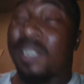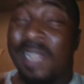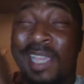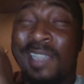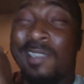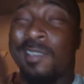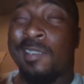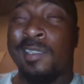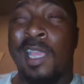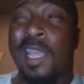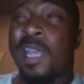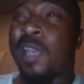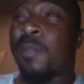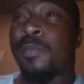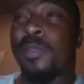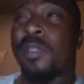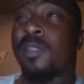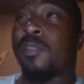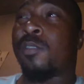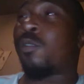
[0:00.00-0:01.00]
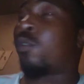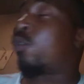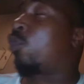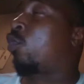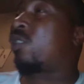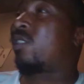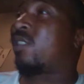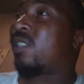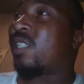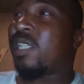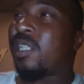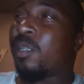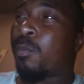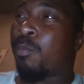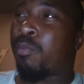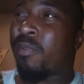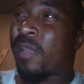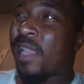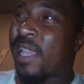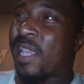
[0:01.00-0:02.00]
like zombies, or you see the
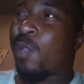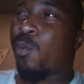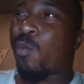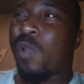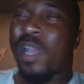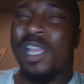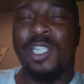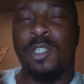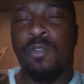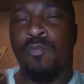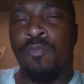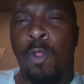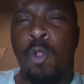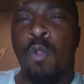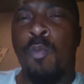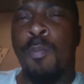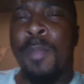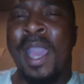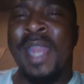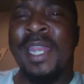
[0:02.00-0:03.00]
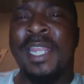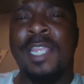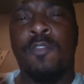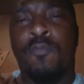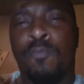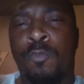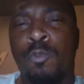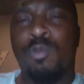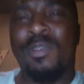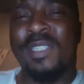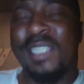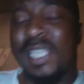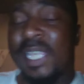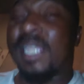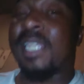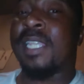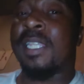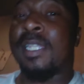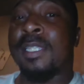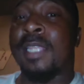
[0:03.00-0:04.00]
brainwashed robotic
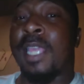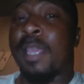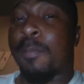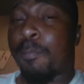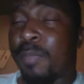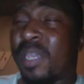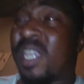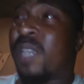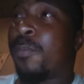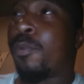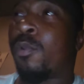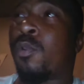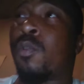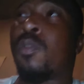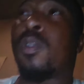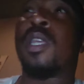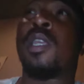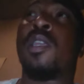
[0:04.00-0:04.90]
routine that people